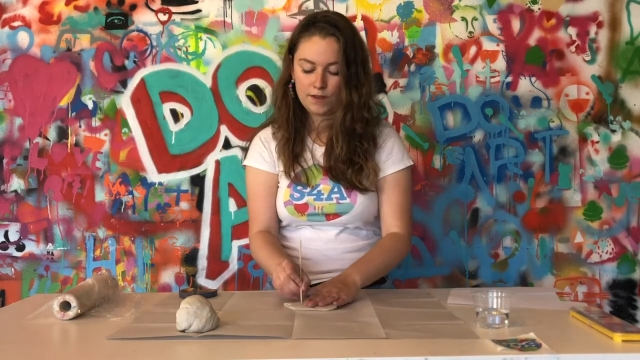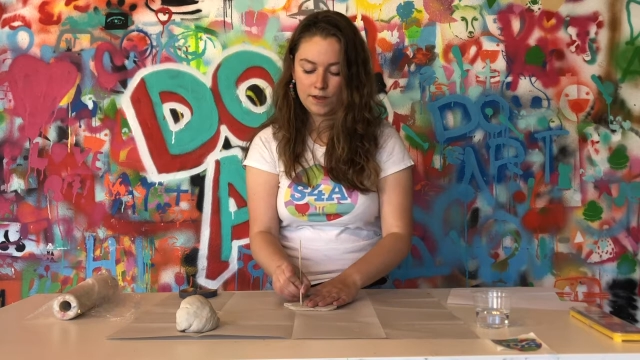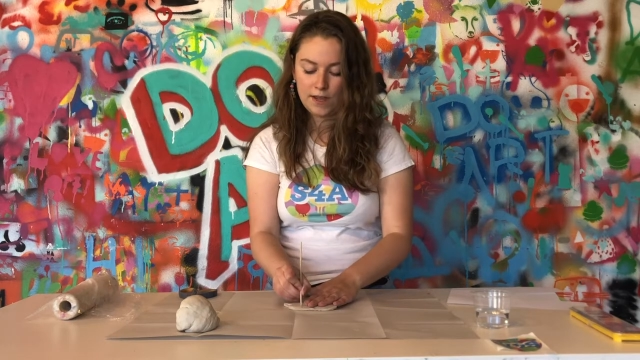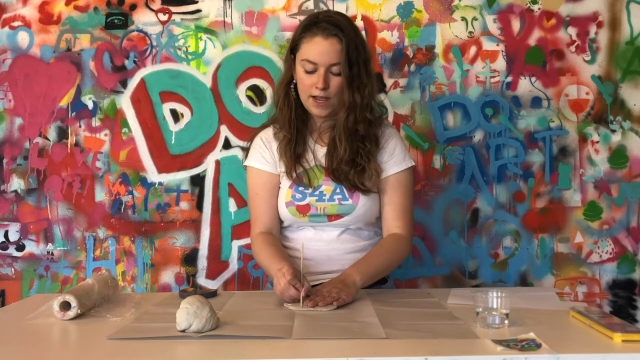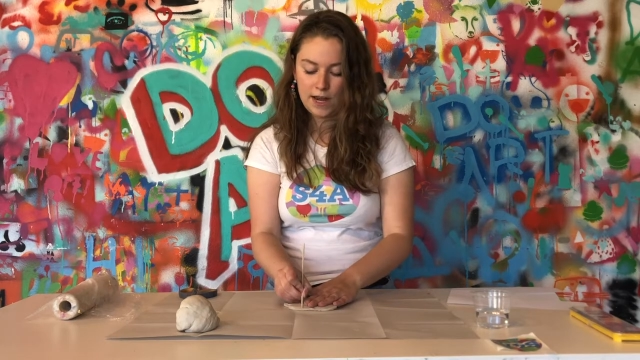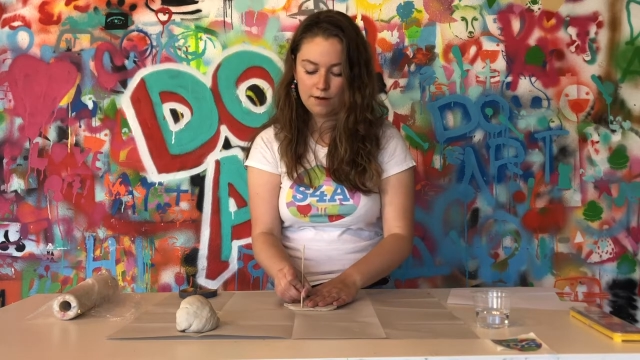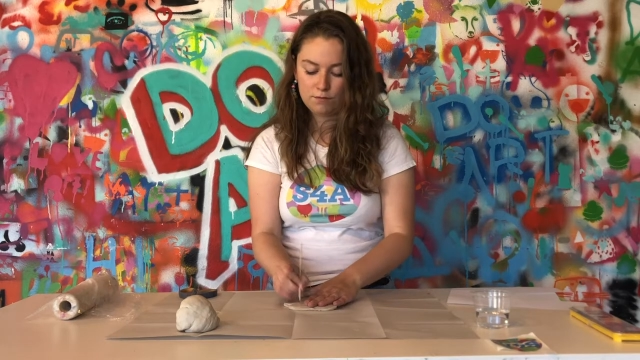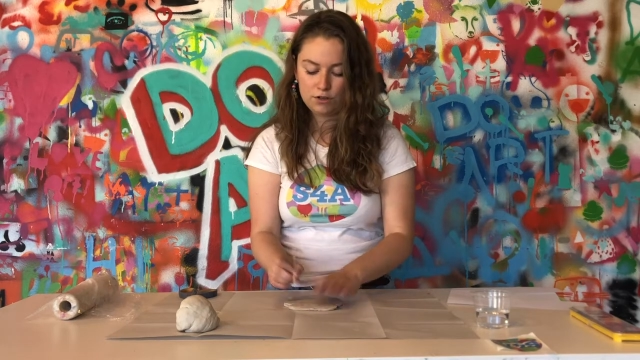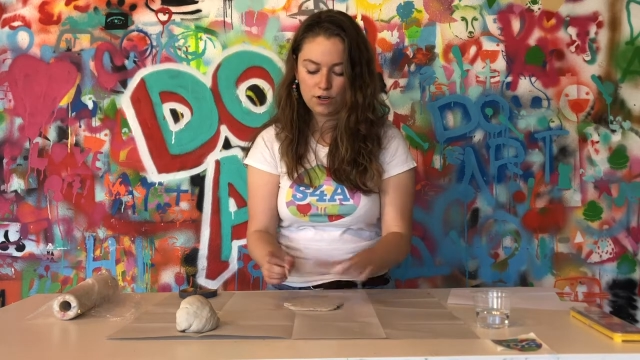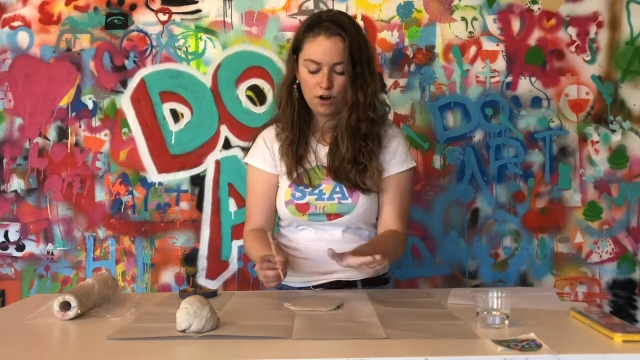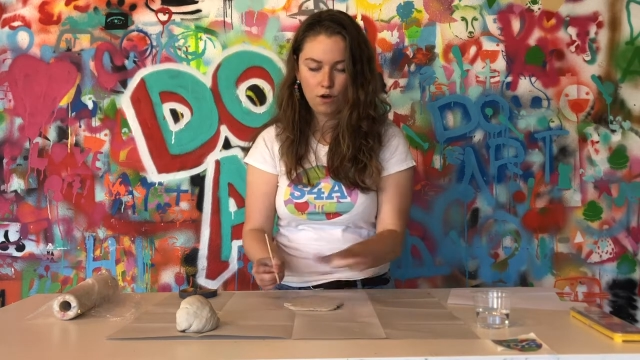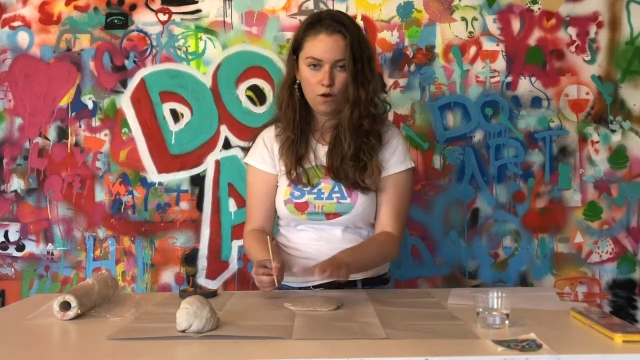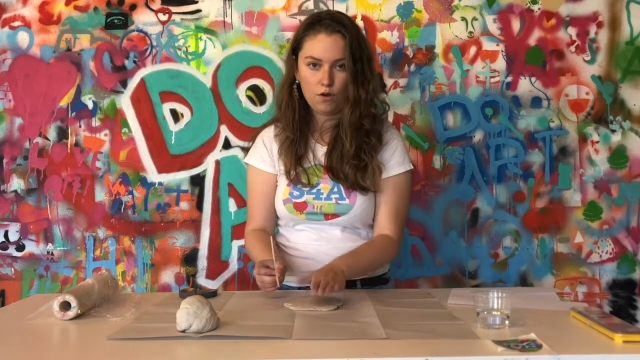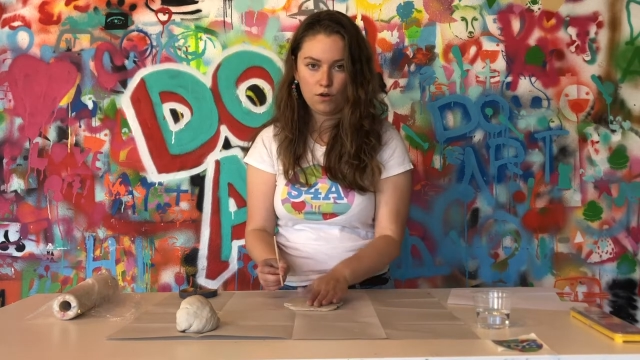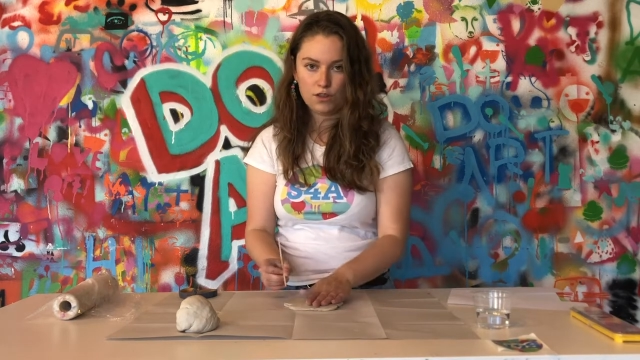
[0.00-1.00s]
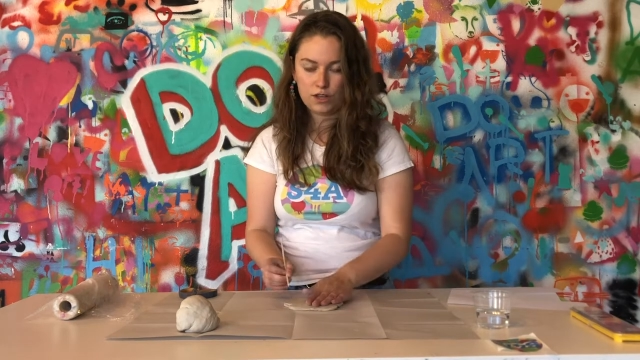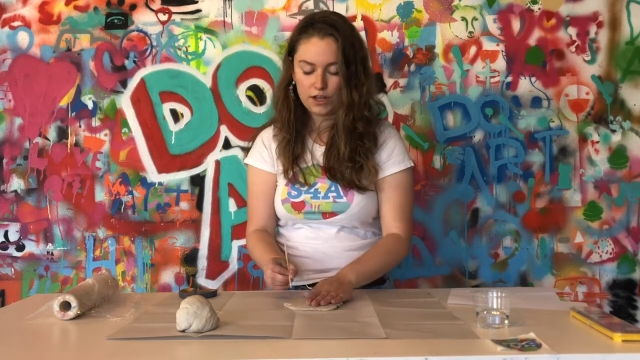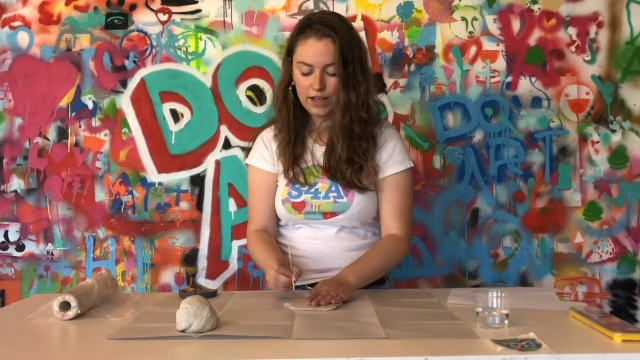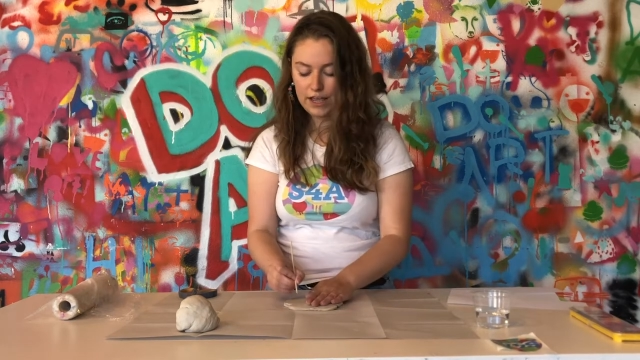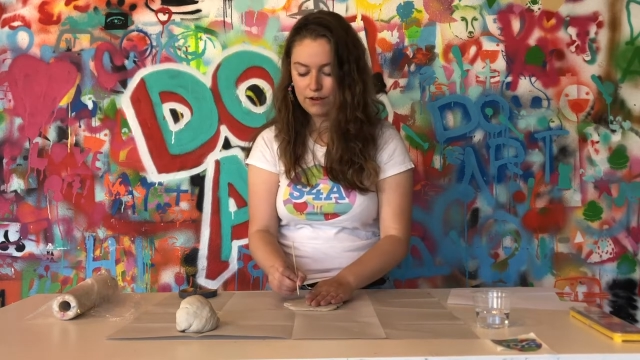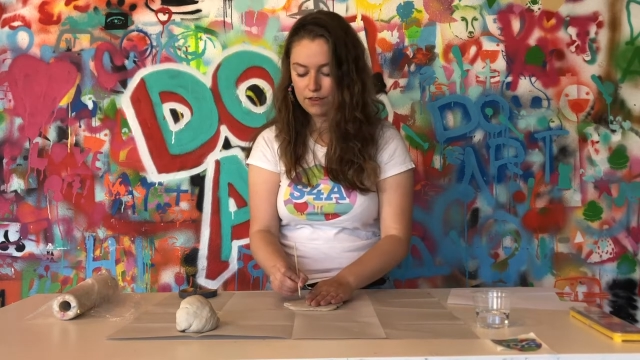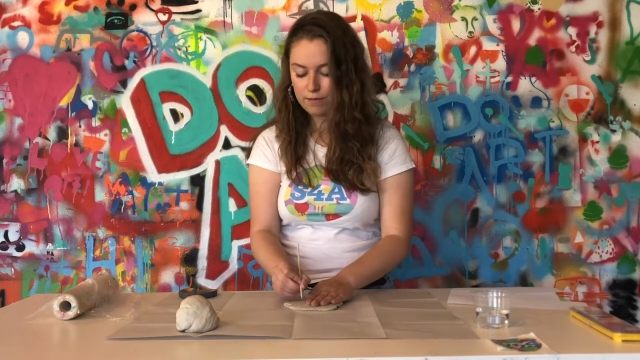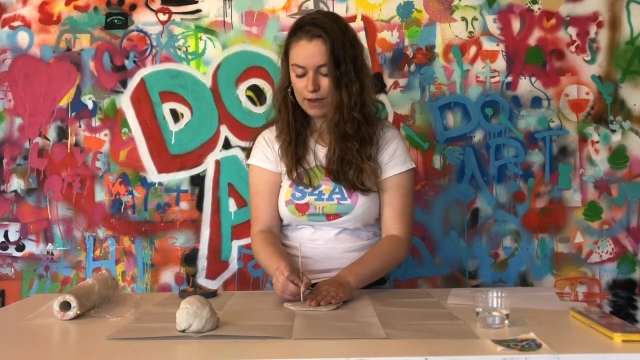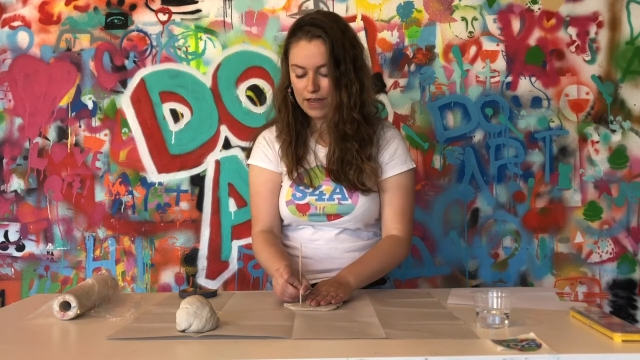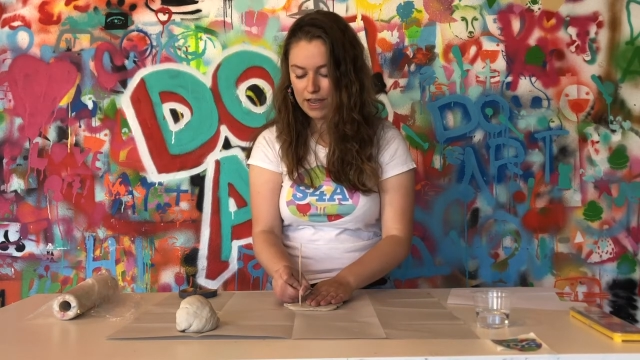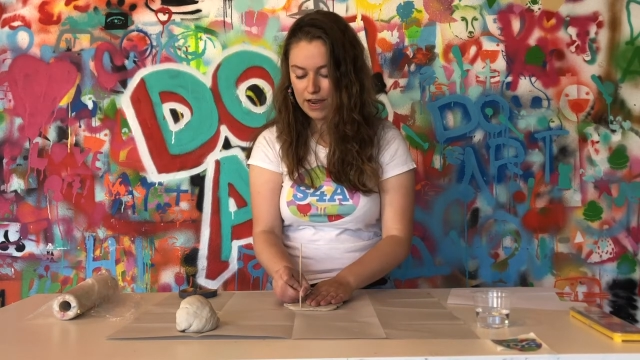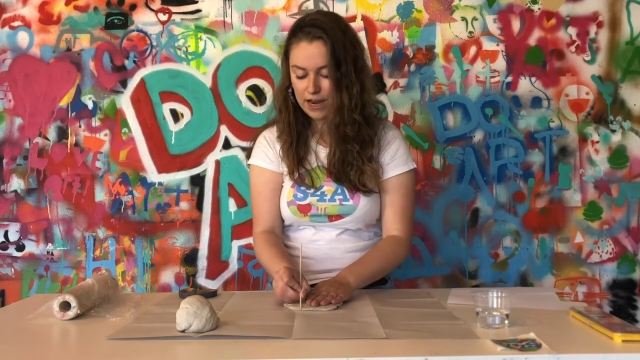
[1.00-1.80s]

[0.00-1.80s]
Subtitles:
and I'm going to hold the clay with my hand,